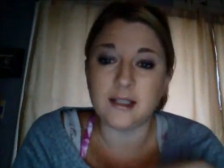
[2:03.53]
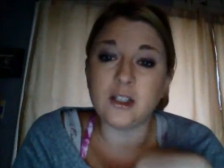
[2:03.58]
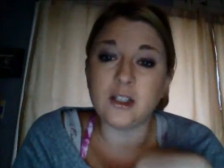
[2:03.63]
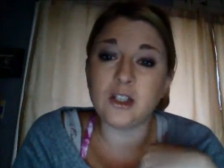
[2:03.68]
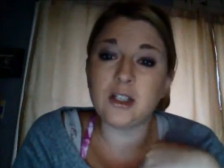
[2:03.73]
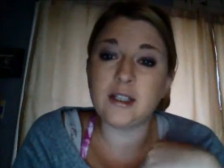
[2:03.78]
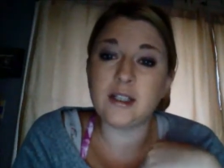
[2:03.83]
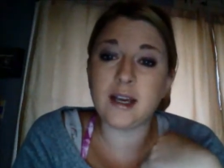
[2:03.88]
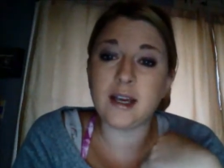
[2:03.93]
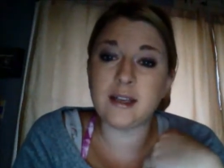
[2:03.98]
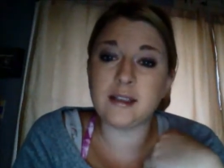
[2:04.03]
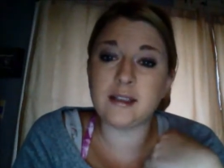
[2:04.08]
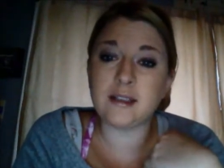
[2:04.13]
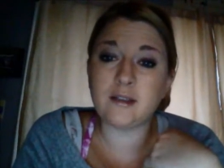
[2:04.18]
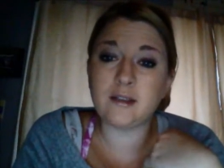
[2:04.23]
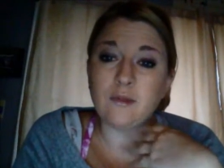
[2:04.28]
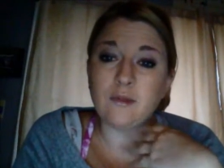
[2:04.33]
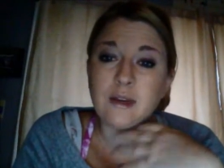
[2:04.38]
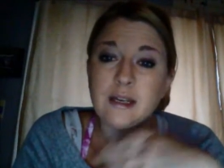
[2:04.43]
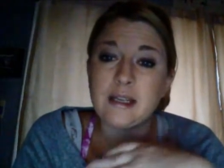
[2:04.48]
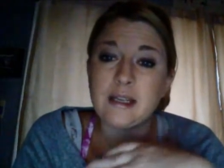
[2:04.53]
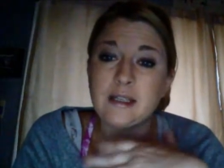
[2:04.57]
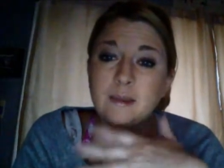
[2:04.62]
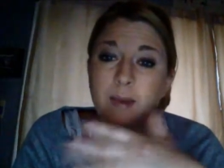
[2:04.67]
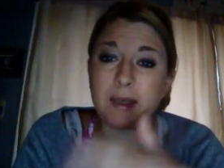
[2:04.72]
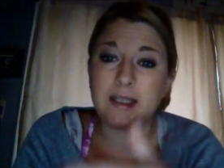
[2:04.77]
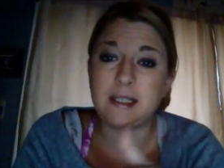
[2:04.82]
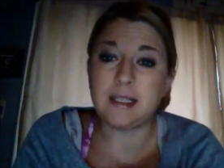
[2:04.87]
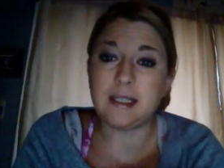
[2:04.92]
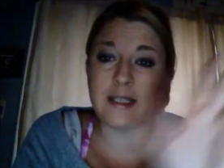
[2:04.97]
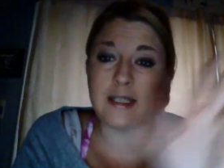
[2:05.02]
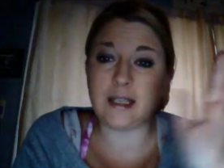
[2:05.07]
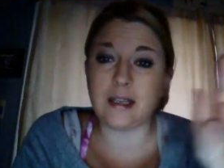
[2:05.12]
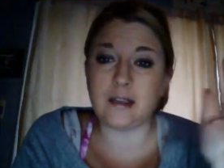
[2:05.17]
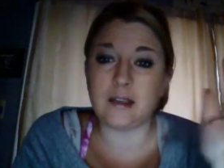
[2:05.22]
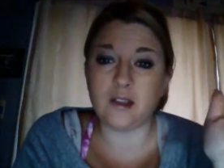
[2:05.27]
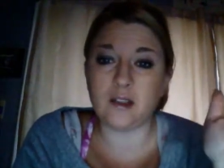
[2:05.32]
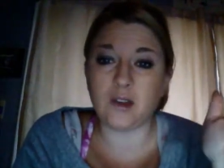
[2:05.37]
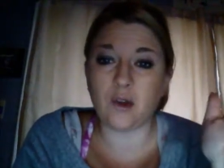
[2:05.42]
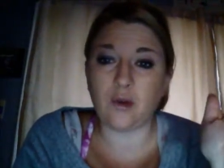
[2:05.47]
And she does readings by
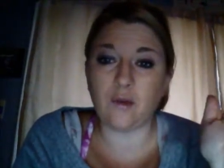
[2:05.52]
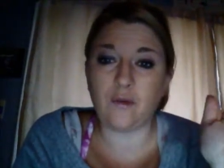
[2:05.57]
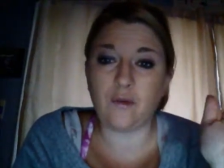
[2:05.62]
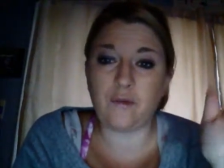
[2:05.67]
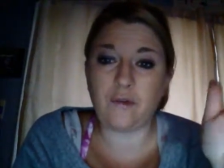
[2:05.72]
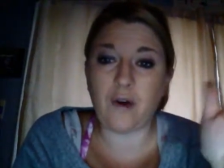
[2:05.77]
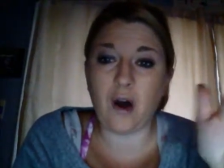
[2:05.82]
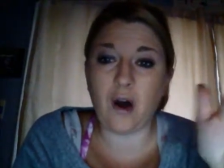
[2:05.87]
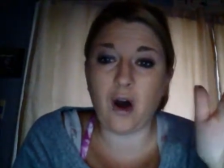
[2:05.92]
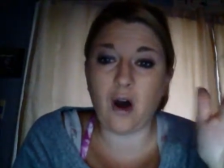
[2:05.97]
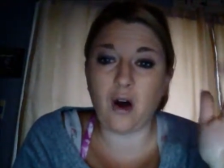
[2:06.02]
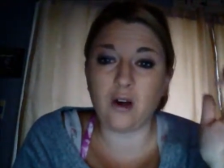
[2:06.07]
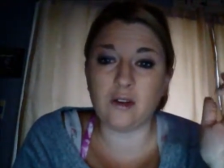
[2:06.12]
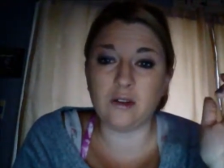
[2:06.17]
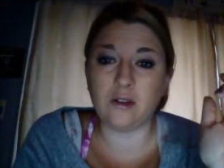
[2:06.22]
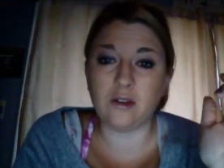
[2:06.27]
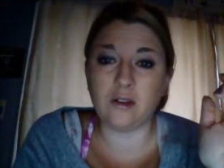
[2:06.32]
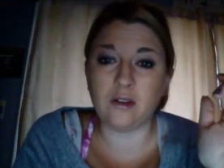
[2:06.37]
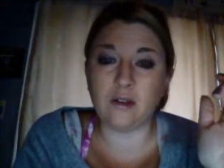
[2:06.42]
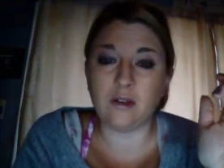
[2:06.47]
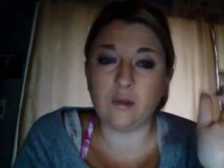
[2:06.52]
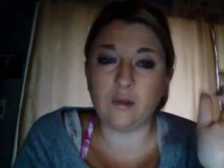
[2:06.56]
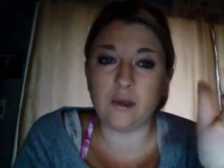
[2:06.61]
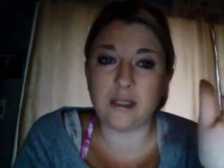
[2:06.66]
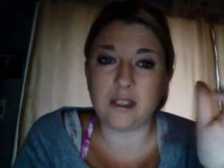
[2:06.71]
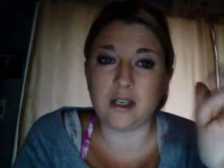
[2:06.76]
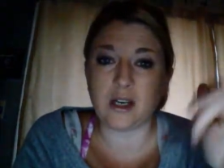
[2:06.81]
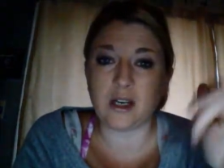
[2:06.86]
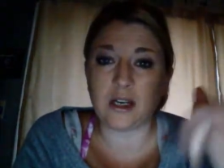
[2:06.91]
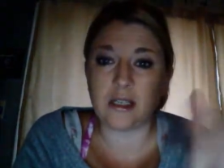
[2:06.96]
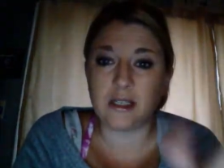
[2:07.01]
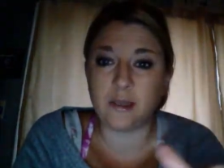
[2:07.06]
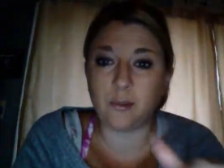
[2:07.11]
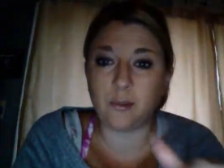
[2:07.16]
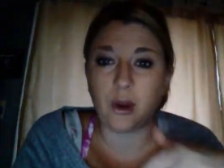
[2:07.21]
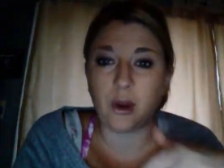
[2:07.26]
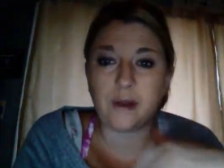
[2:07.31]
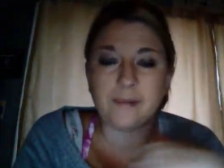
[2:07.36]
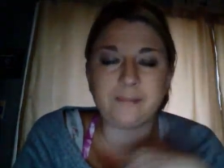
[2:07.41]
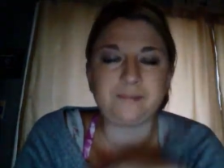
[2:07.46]
season, so fall, winter, and
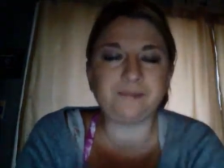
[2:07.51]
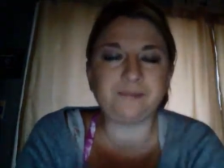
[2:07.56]
spring.